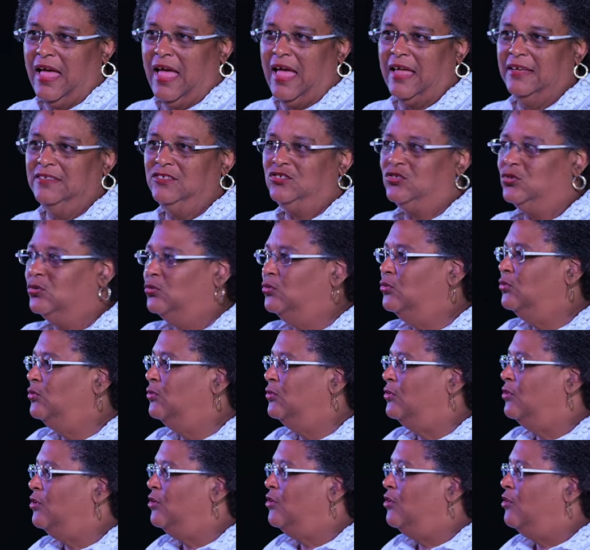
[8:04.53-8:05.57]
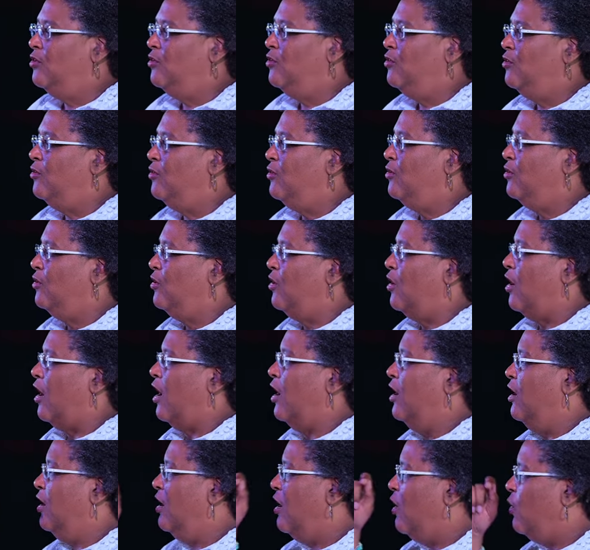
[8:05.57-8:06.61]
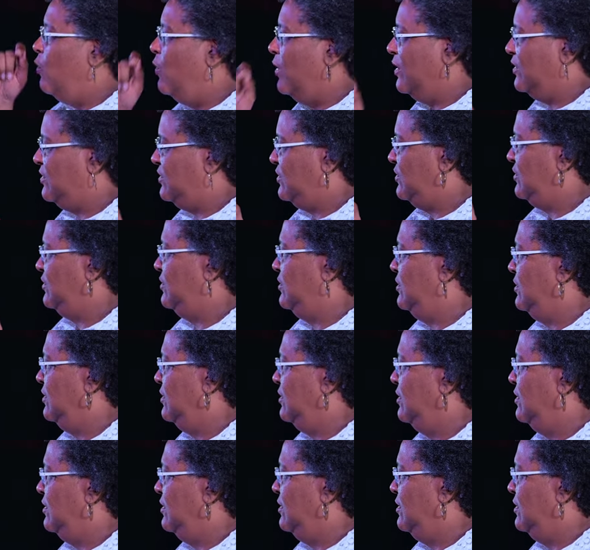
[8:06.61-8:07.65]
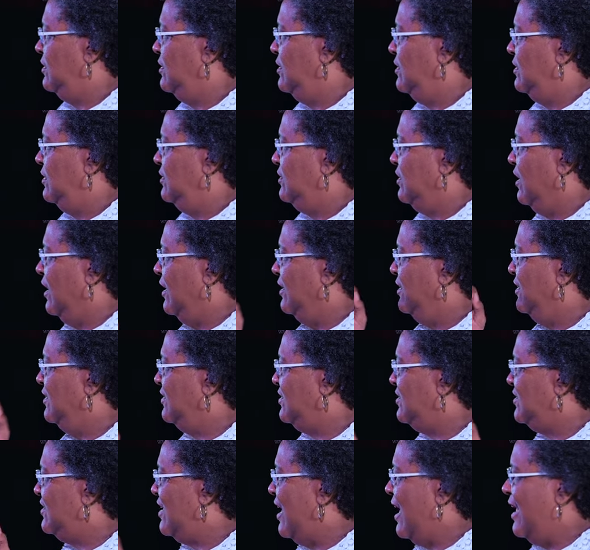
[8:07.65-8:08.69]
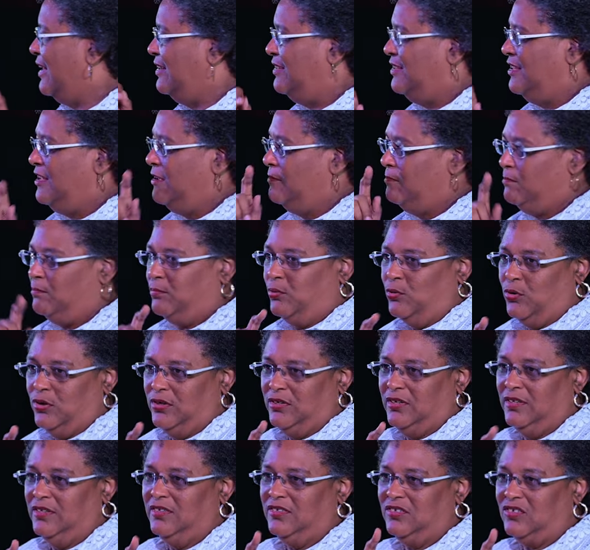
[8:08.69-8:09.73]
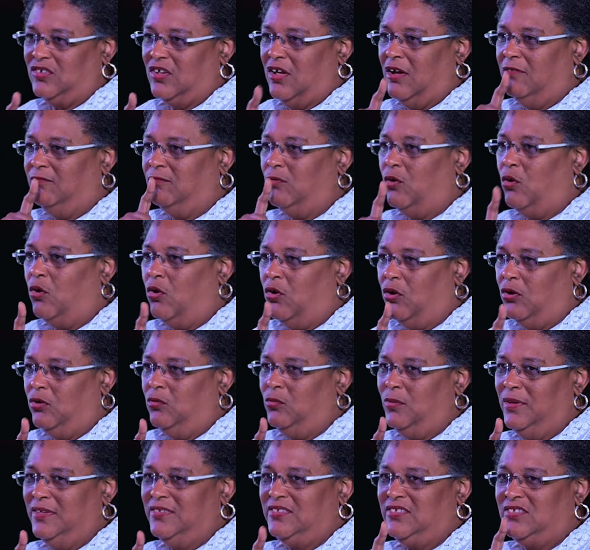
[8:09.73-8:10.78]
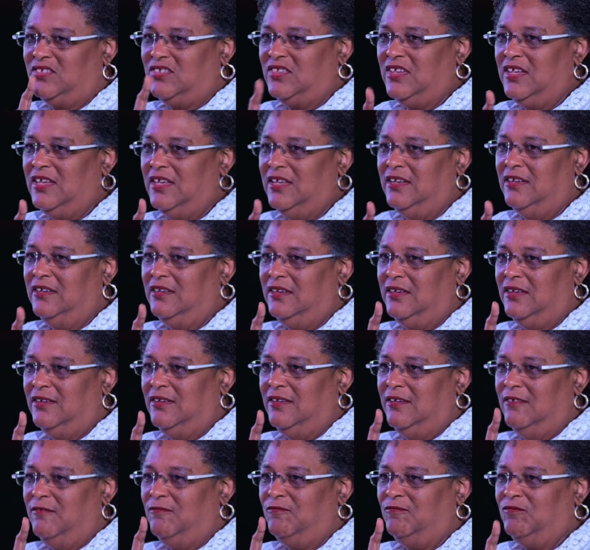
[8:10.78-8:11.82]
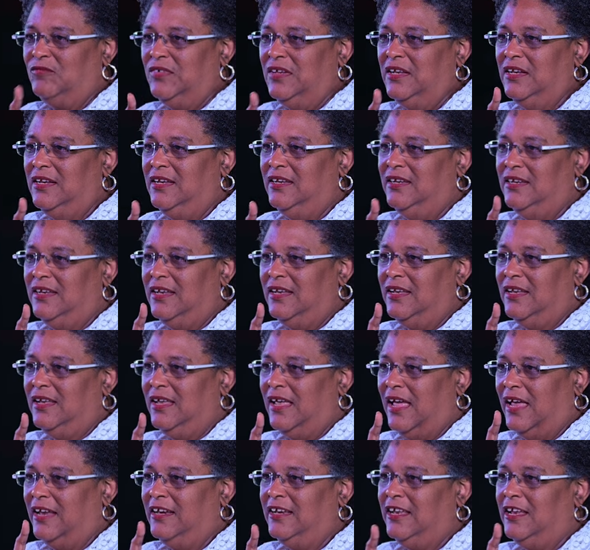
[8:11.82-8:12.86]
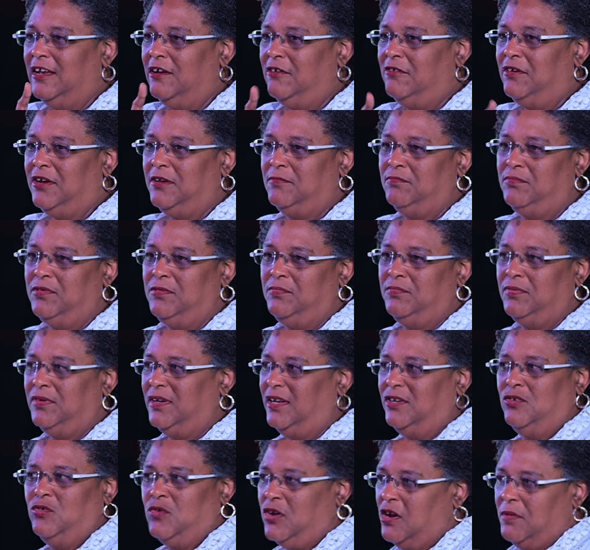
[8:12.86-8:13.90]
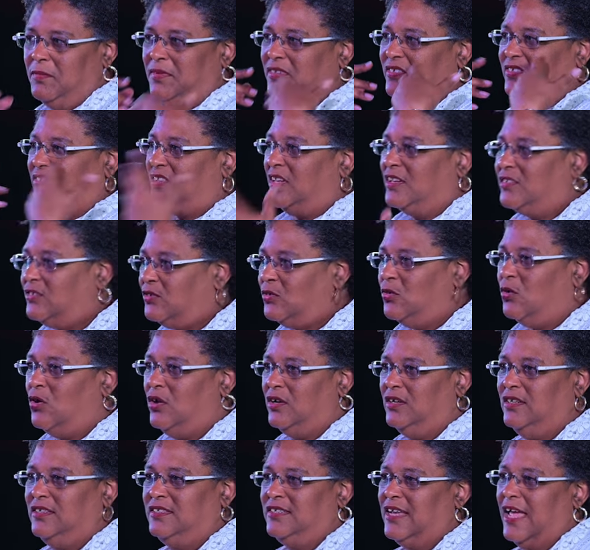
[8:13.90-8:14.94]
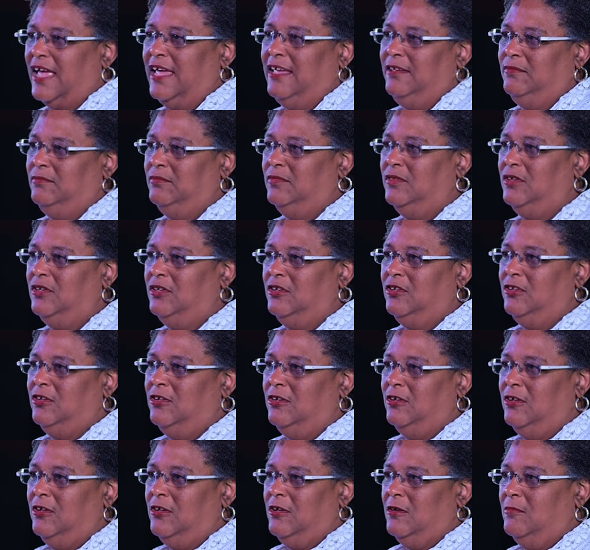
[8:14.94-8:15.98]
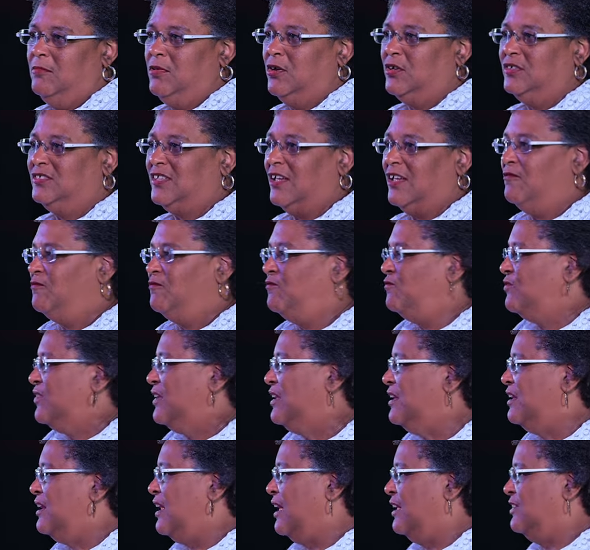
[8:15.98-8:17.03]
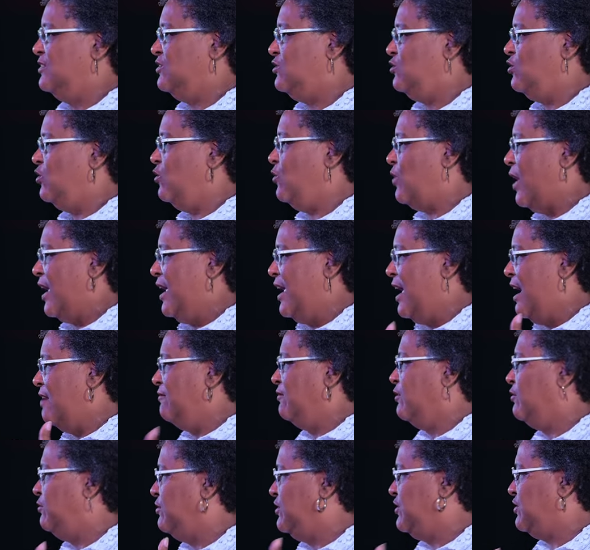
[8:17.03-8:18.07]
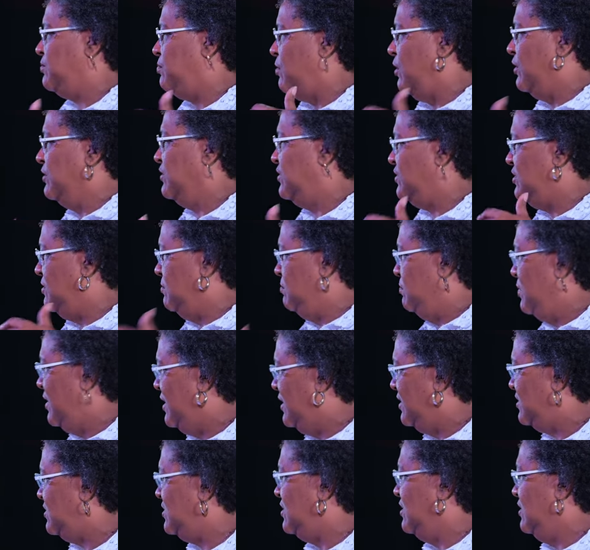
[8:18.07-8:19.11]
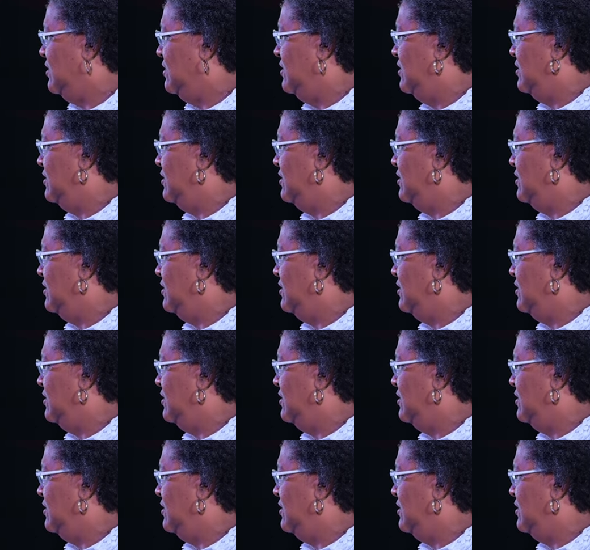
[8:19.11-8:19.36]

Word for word: and to allow us to understand the importance of always seeing, feeling, and hearing people. And you hear me say so all the time because I feel as though I have a responsibility